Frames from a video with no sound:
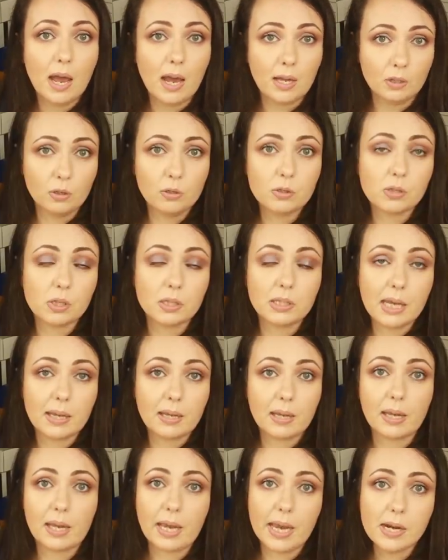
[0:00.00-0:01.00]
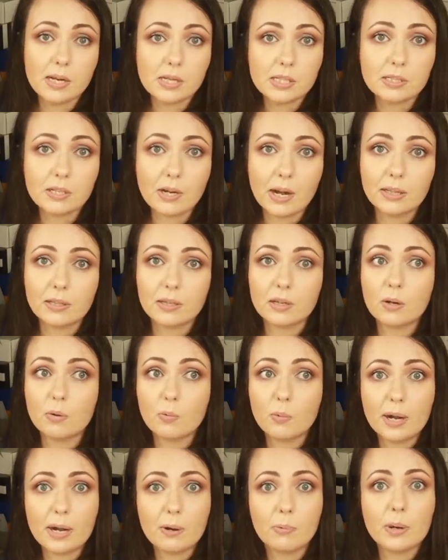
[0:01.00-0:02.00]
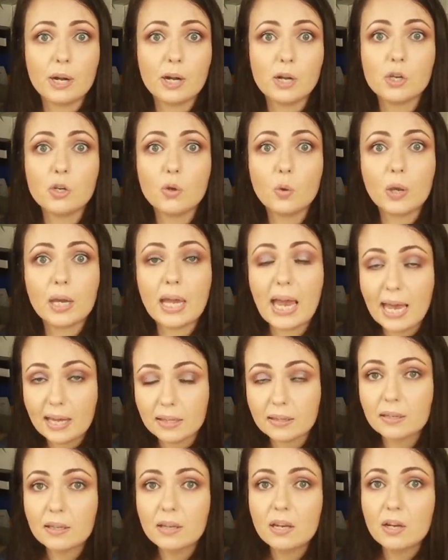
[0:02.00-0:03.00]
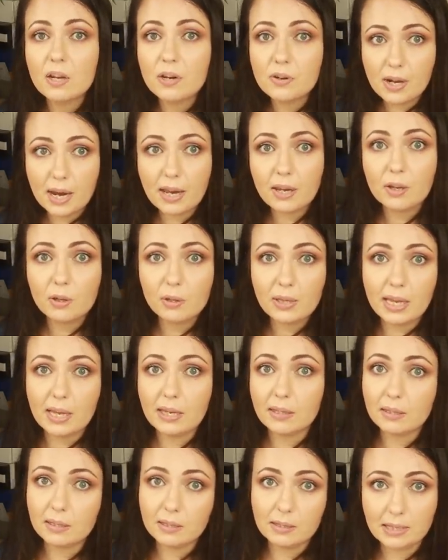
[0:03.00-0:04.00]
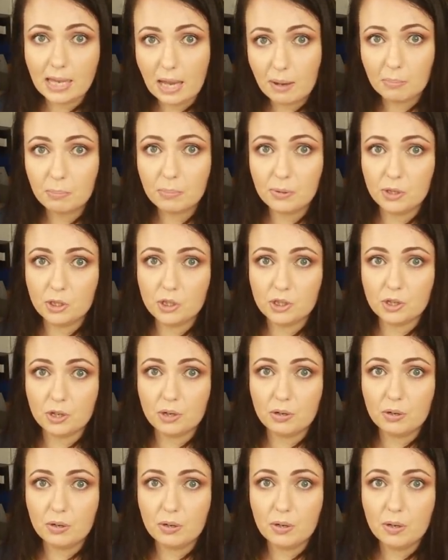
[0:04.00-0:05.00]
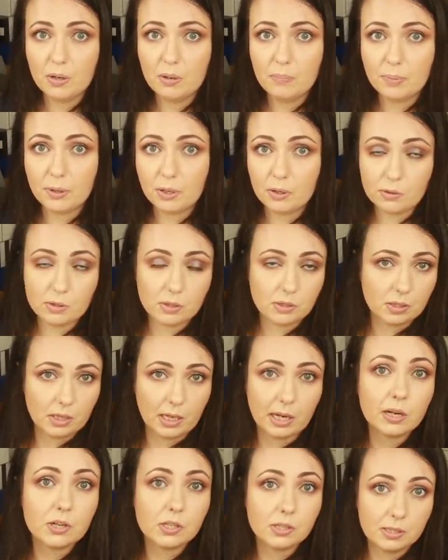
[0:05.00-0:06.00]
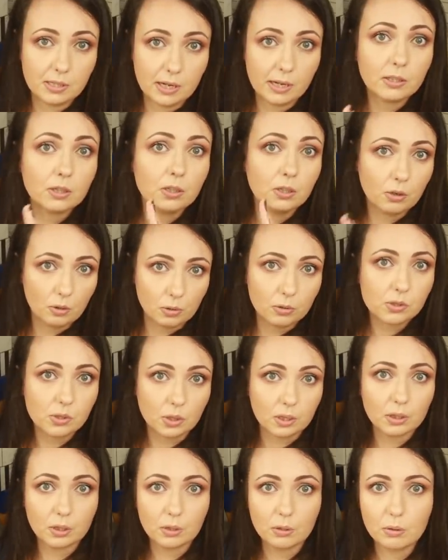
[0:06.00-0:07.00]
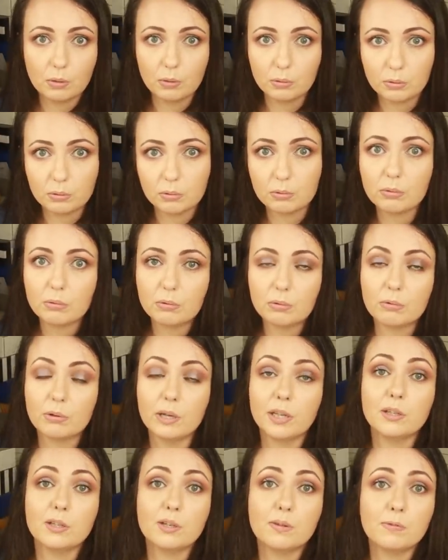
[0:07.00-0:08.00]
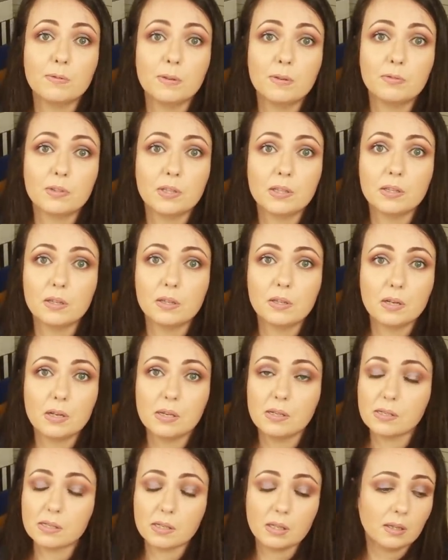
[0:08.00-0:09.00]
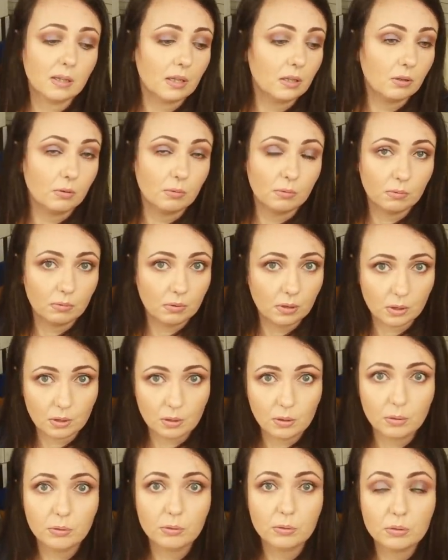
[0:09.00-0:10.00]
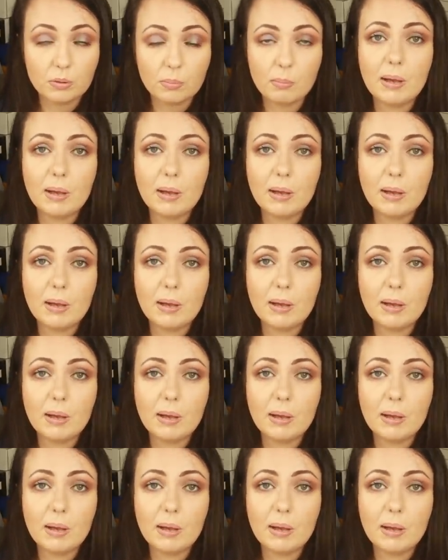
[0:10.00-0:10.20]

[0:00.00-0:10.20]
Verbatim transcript: And also take a hair straightener where, where you can regulate temperature because hair straightener also can go to 250 degrees and then you, you're going to